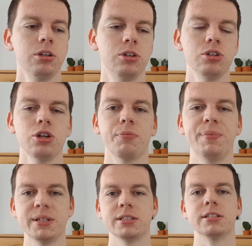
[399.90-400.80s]
Does your
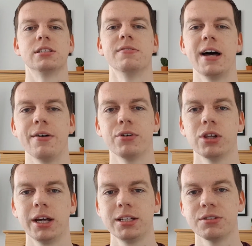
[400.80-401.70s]
business survive on
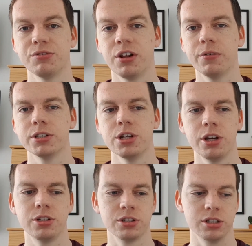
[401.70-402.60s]
likes and followers? No,
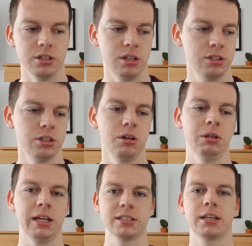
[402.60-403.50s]
it doesn't. So
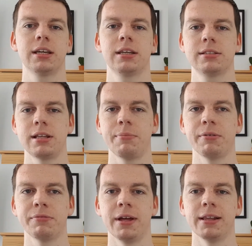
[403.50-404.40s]
let's step back
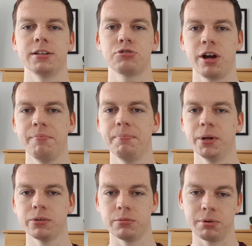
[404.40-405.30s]
from that and let's try and
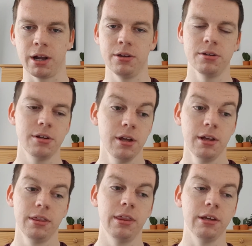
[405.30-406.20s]
build a brand
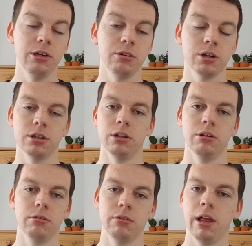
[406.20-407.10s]
that you can
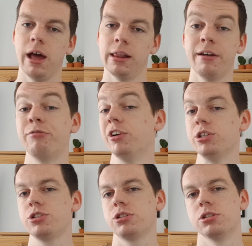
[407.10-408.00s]

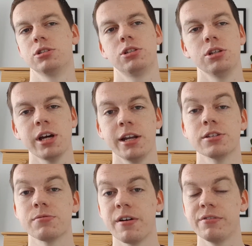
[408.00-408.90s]
leverage to turn
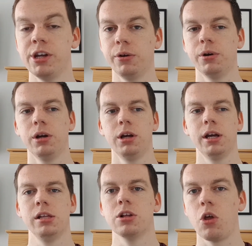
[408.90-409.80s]
into revenue
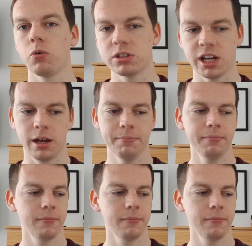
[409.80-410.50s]
in the long term.